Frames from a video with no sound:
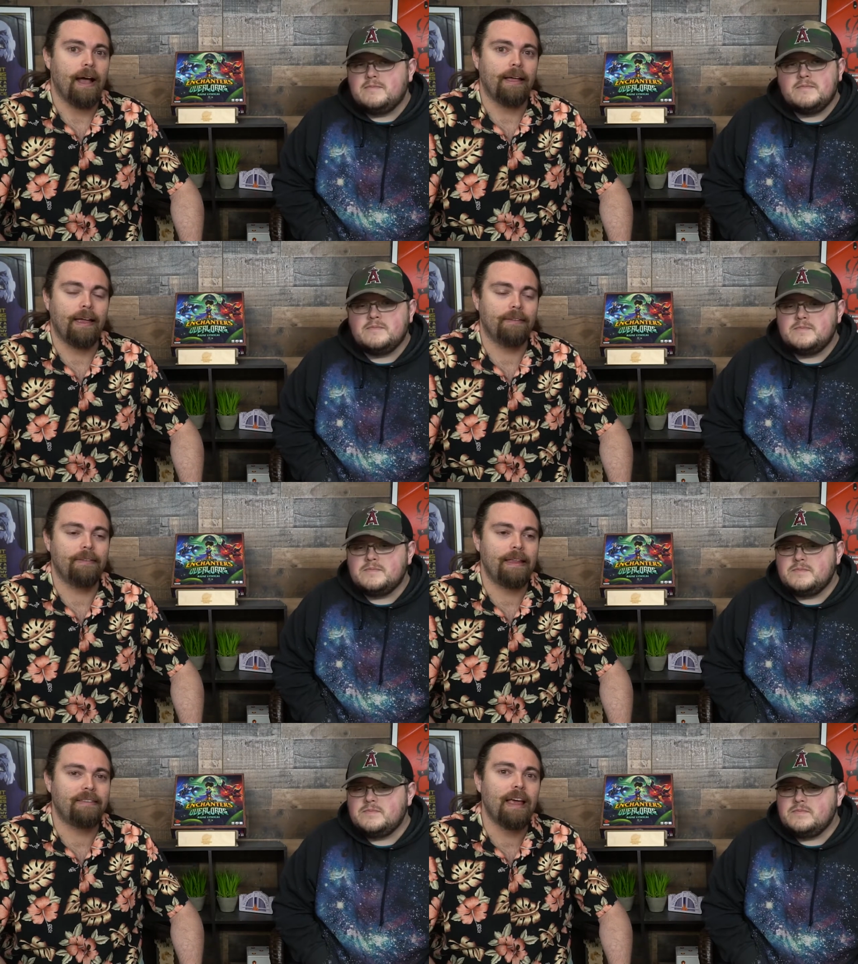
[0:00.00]
Speaker 1: and
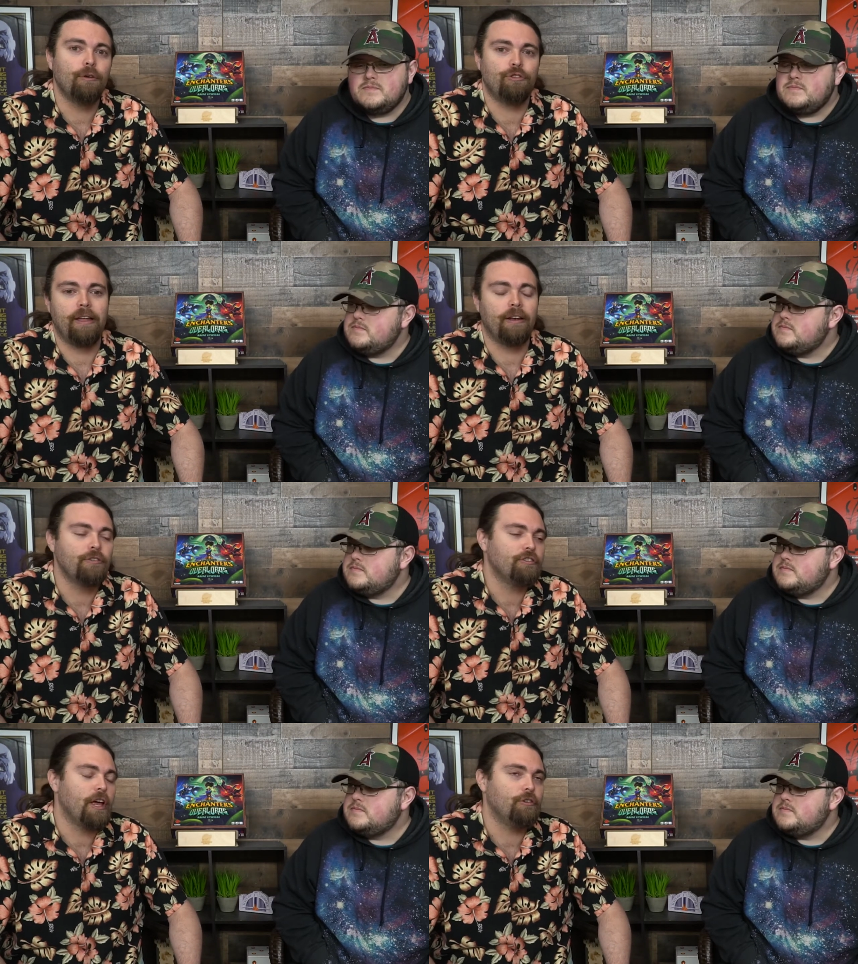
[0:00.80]
it tells you that. It
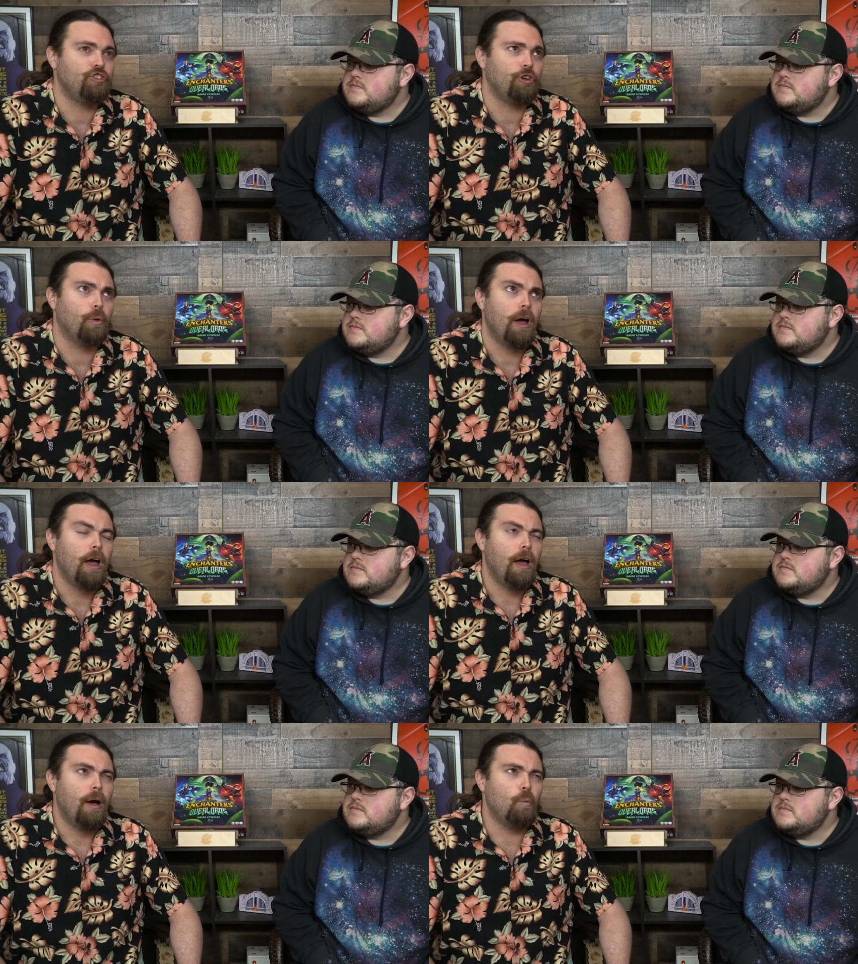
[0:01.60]
also tells you
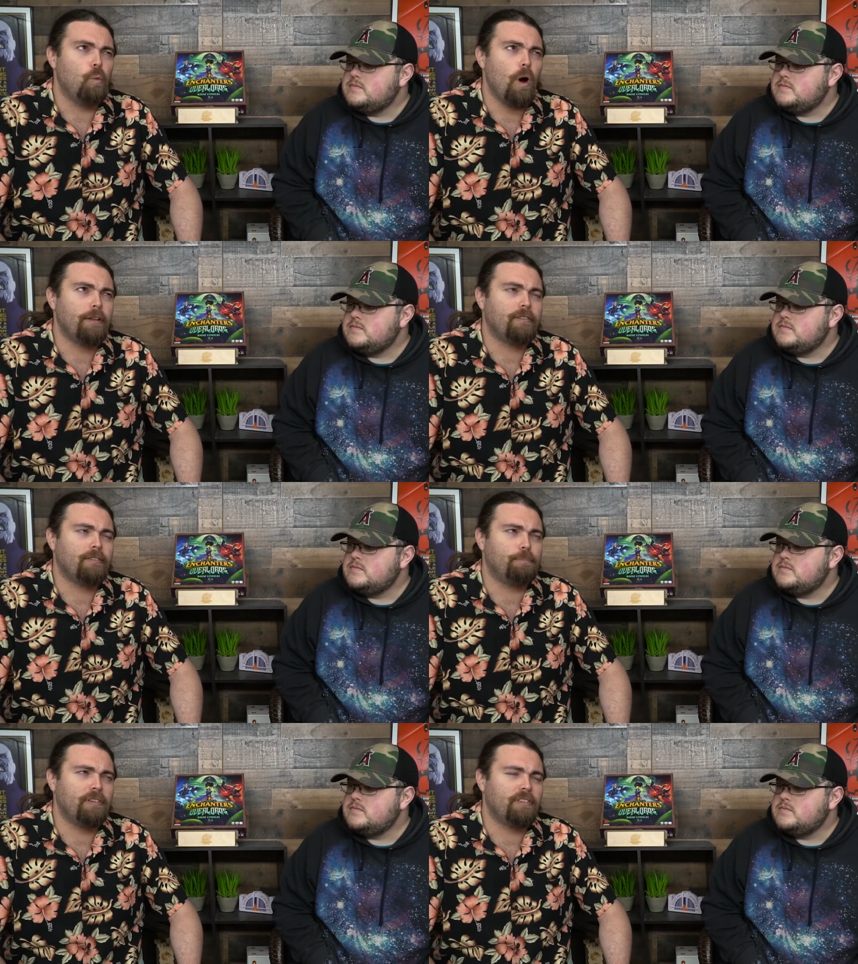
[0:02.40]
what
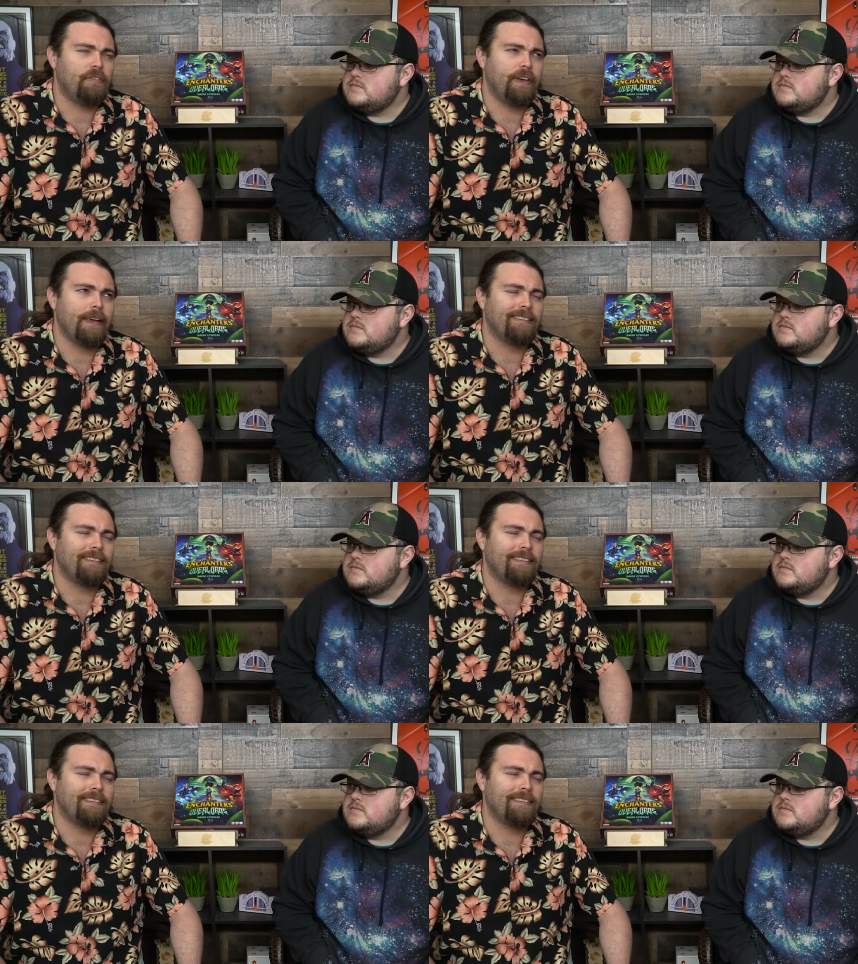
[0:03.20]
specific